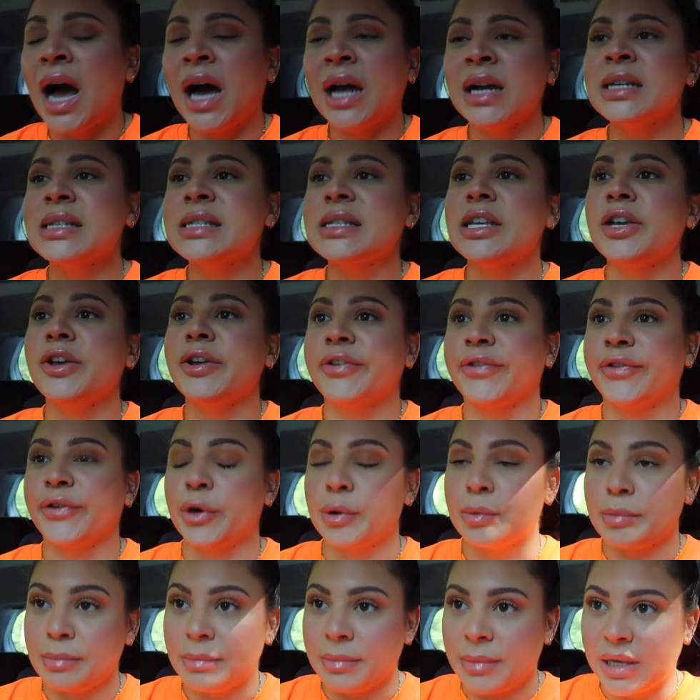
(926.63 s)
Honestly,
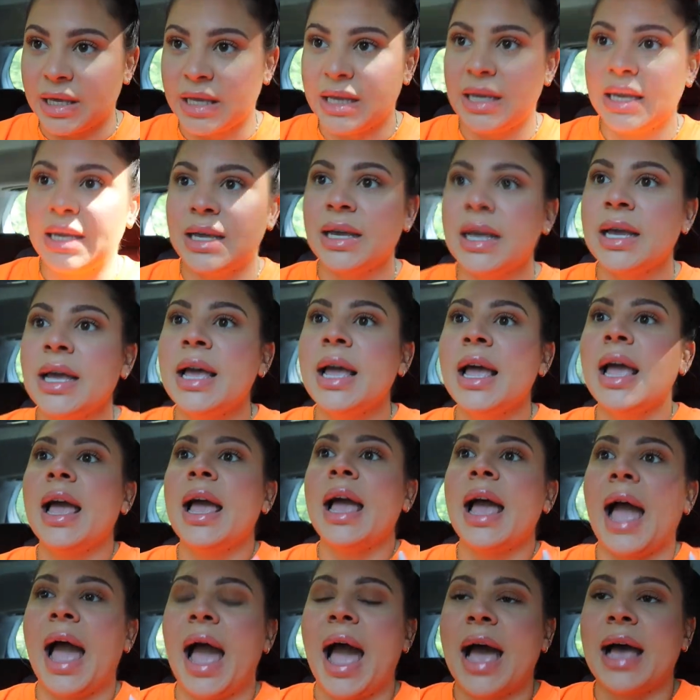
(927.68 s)
for me,
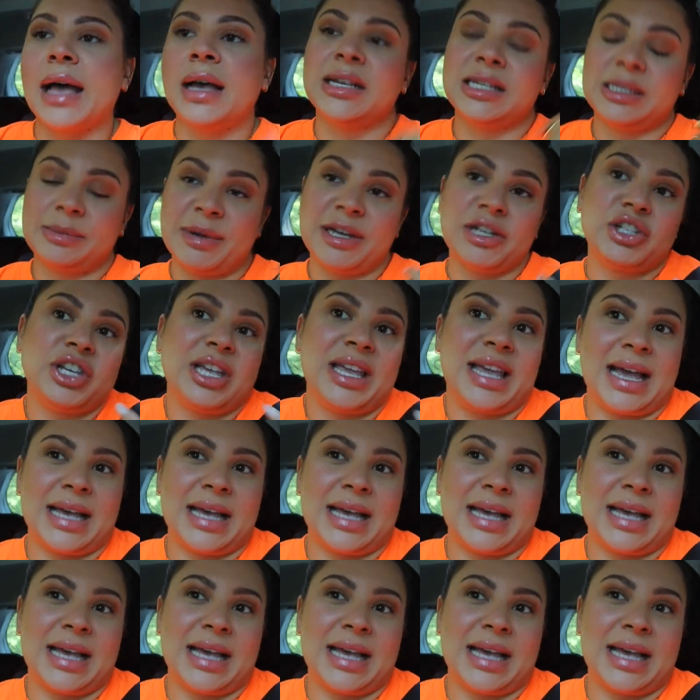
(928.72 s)
uh, especially